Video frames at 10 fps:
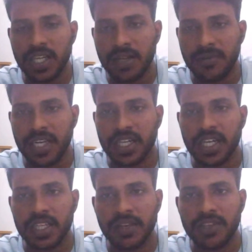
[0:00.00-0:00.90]
a reject
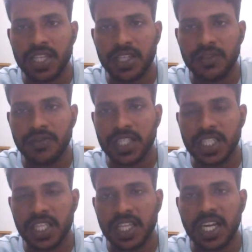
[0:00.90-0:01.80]
after 4
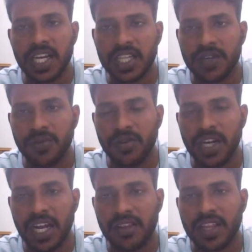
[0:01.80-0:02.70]
nanoseconds, the
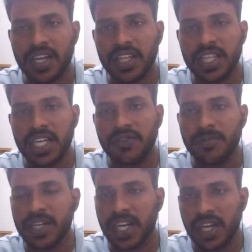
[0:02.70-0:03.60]
width which is less
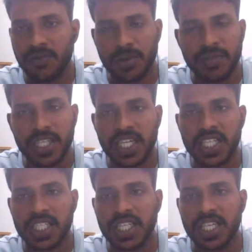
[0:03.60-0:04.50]
than 4
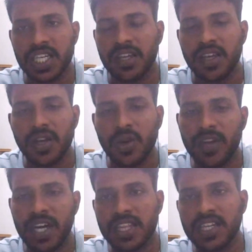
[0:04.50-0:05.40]
nanoseconds, it should be
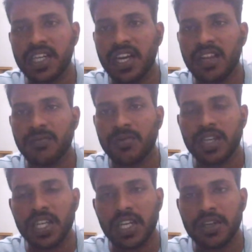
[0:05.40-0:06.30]
eliminated. The width
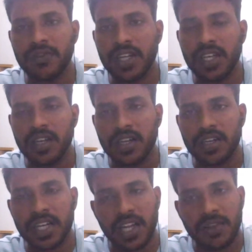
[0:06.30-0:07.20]
which is greater
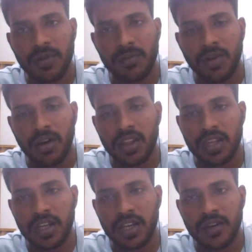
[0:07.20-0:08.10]
than 4
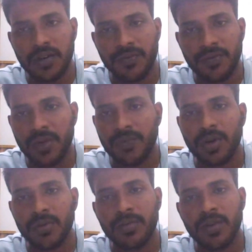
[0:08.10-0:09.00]
nanoseconds, that will be
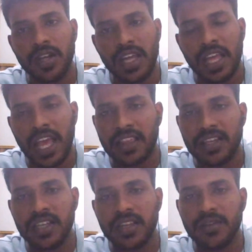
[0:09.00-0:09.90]
transformed in inertial delay.
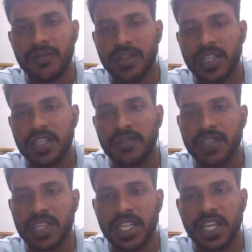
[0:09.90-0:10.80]
Whereas in
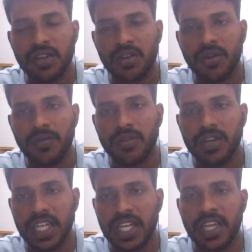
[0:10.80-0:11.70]
transport delay, it
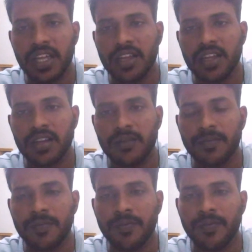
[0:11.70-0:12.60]
will
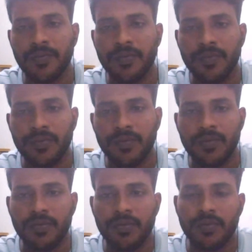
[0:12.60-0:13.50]
transform all the
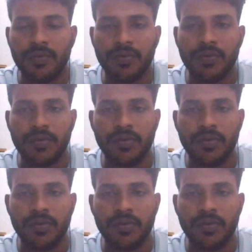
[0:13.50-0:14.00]
waveform